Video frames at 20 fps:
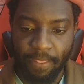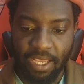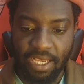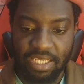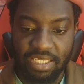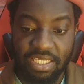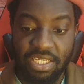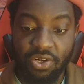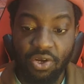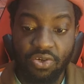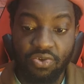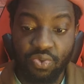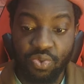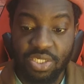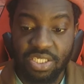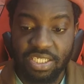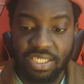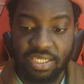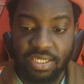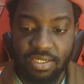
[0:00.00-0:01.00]
is it not
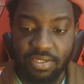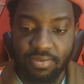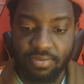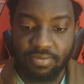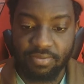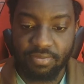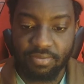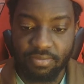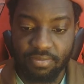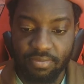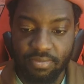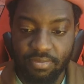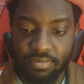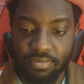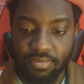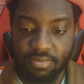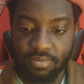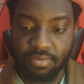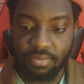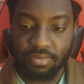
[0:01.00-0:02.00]
written
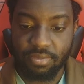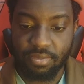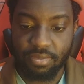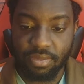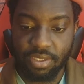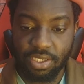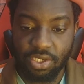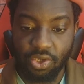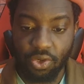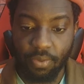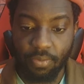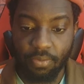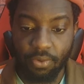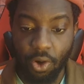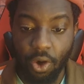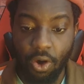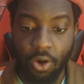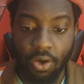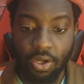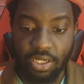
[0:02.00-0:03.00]
in your
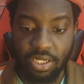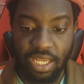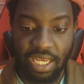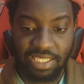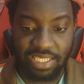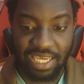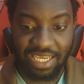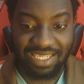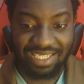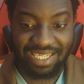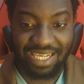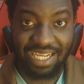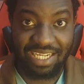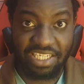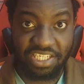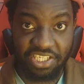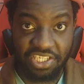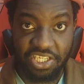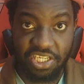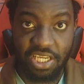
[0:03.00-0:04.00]
law that I
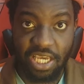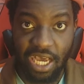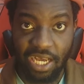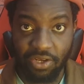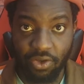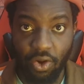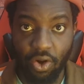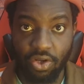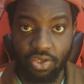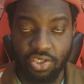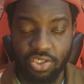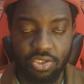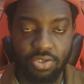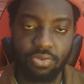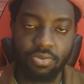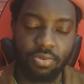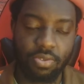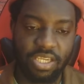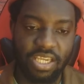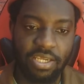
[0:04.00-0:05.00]
said, ye are gods?
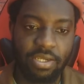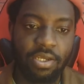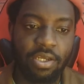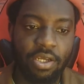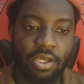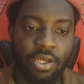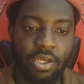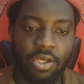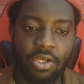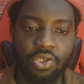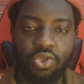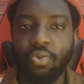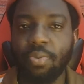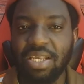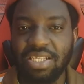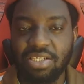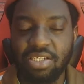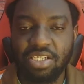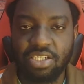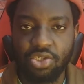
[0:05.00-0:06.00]
Okay? So
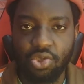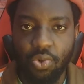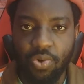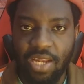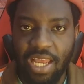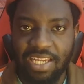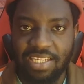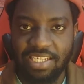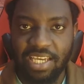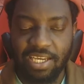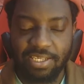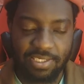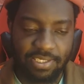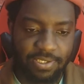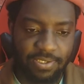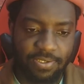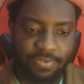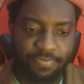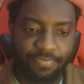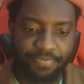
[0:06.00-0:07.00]
basically, the whole idea is
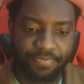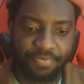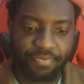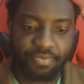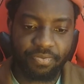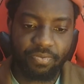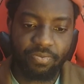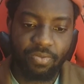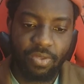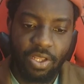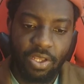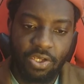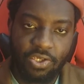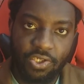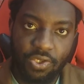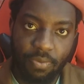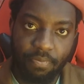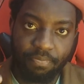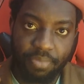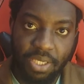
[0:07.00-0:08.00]
this.
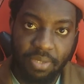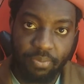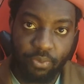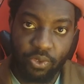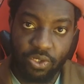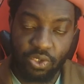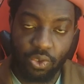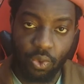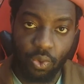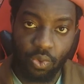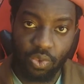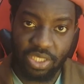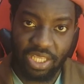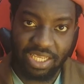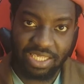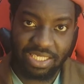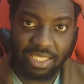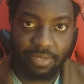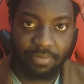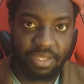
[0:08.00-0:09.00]
Some people in the Old
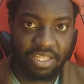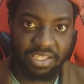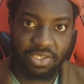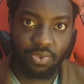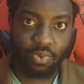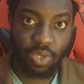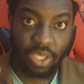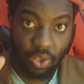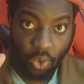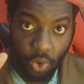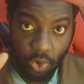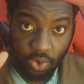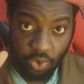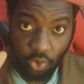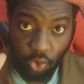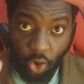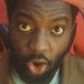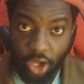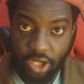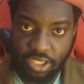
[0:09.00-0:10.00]
Testament were called
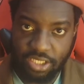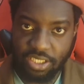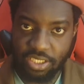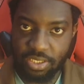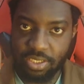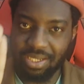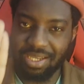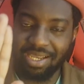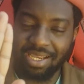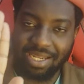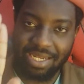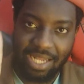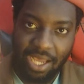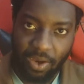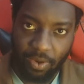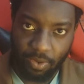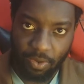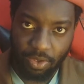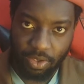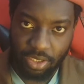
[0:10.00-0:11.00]
gods.
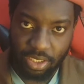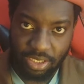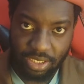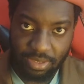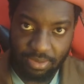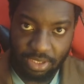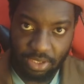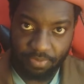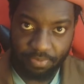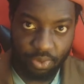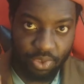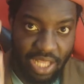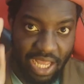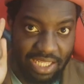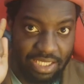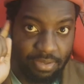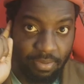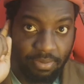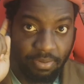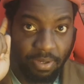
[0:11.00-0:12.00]
Now, put
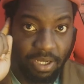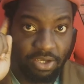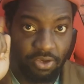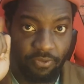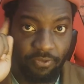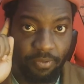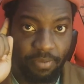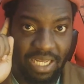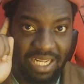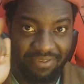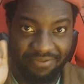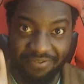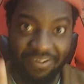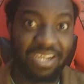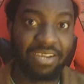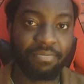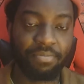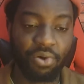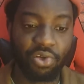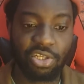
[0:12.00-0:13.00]
that in the back of your mind.
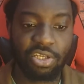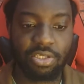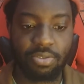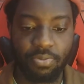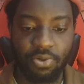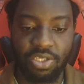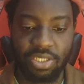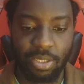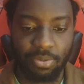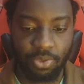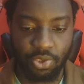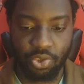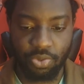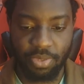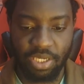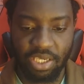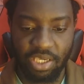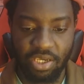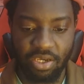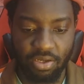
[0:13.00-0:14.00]
Very important point I'm going to
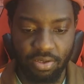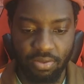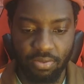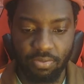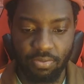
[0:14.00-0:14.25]
make here.